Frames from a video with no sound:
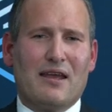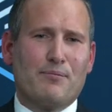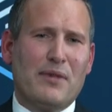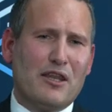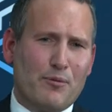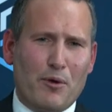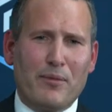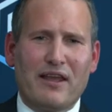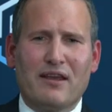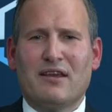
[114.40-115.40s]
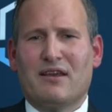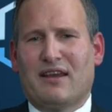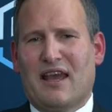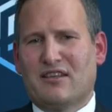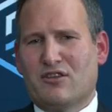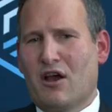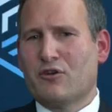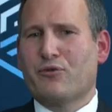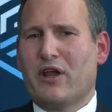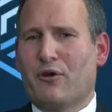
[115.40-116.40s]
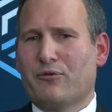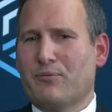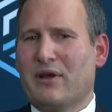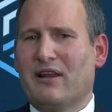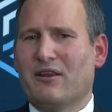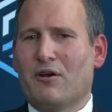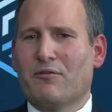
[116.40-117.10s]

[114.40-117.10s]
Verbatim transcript: minimally raise 300 million